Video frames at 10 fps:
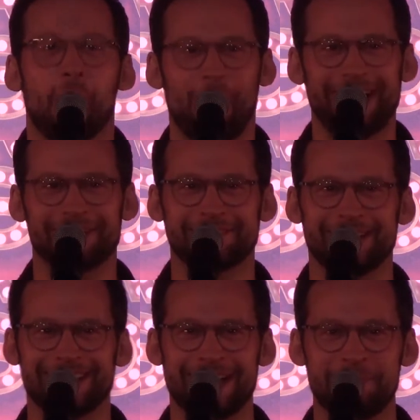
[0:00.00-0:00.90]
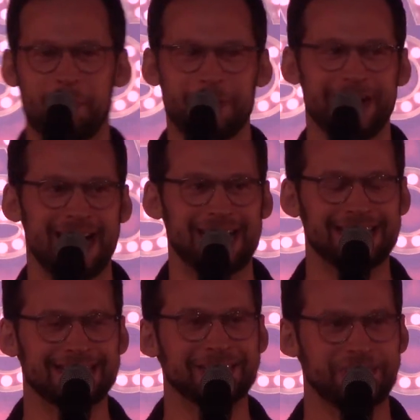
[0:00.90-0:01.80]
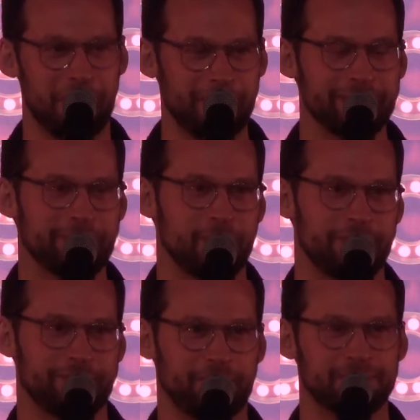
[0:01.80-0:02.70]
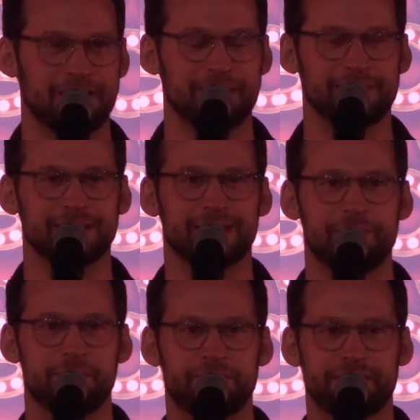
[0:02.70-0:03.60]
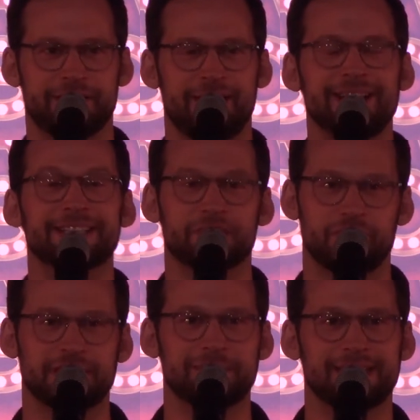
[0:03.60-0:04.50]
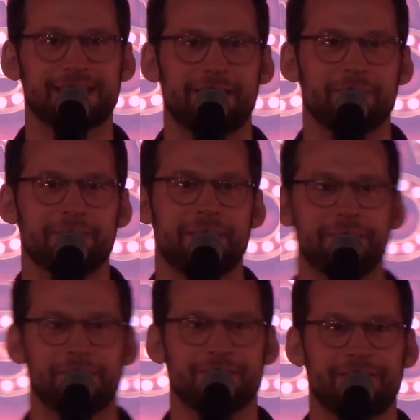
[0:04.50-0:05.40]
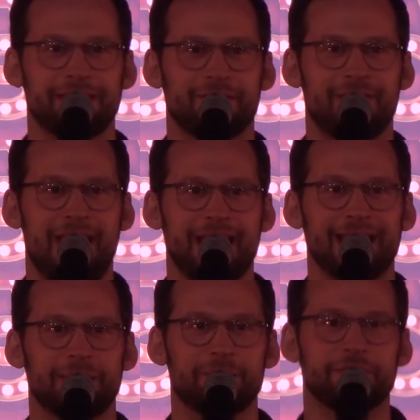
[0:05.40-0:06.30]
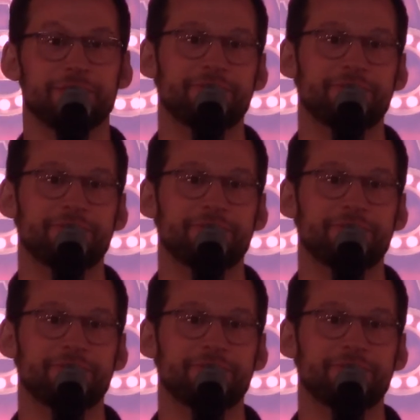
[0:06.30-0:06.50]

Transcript: wake up Sunday morning and it's snowing for the first time since I moved here, and it's Christmas. I remember that you're hanging with your